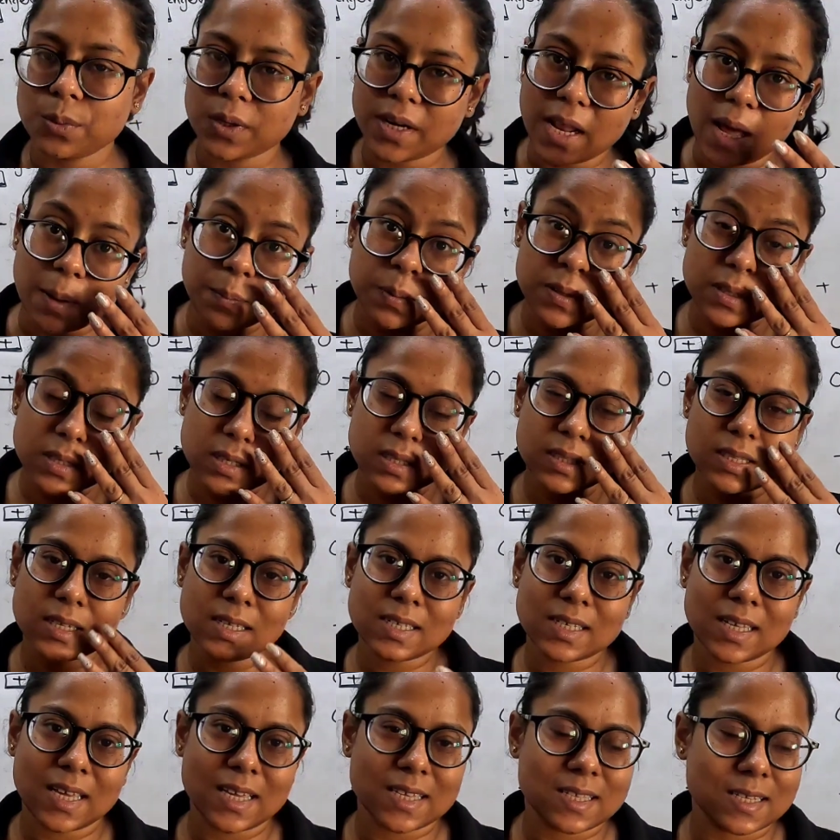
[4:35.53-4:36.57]
What happens in
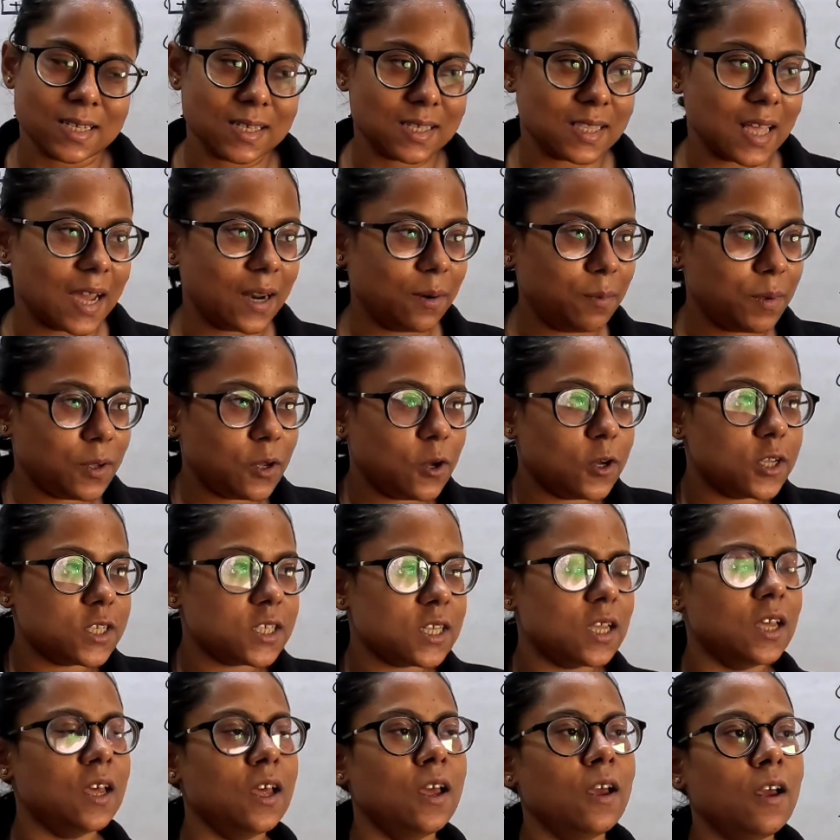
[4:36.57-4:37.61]
this case is that because